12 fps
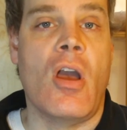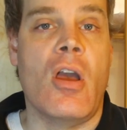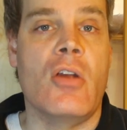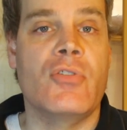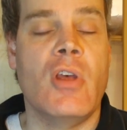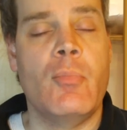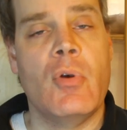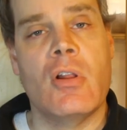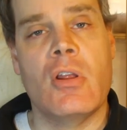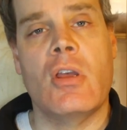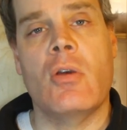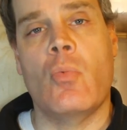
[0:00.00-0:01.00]
And
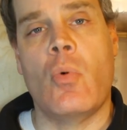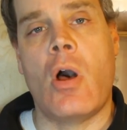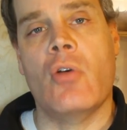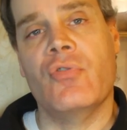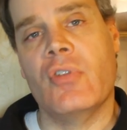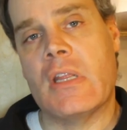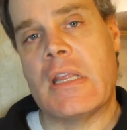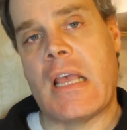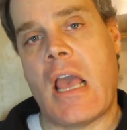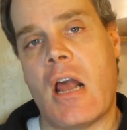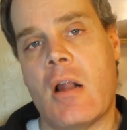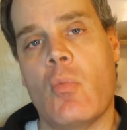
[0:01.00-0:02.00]
typically I'll see the
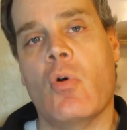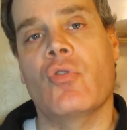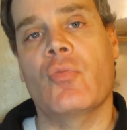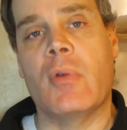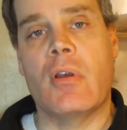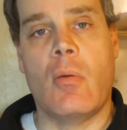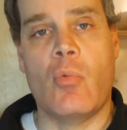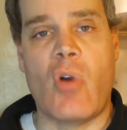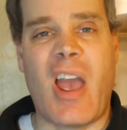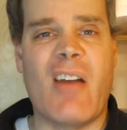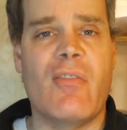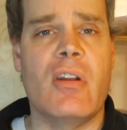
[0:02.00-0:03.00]
animals become
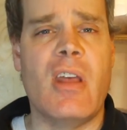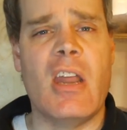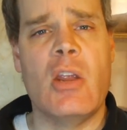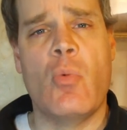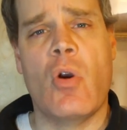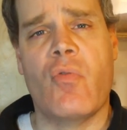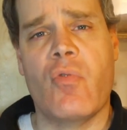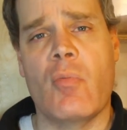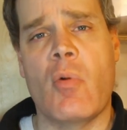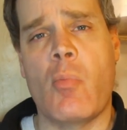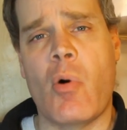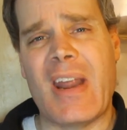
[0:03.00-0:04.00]
gravid anywhere
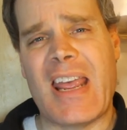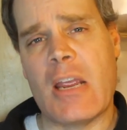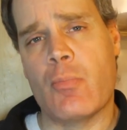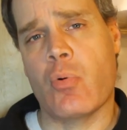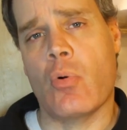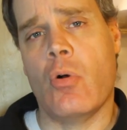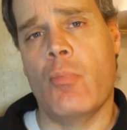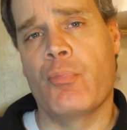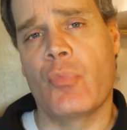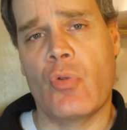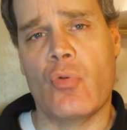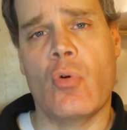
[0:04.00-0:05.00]
from about April
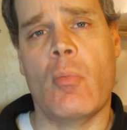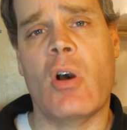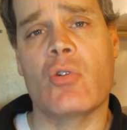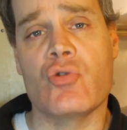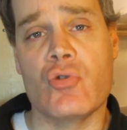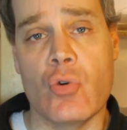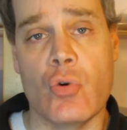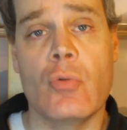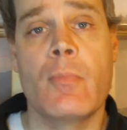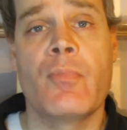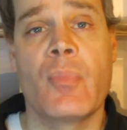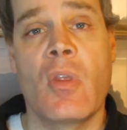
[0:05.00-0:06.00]
through about June.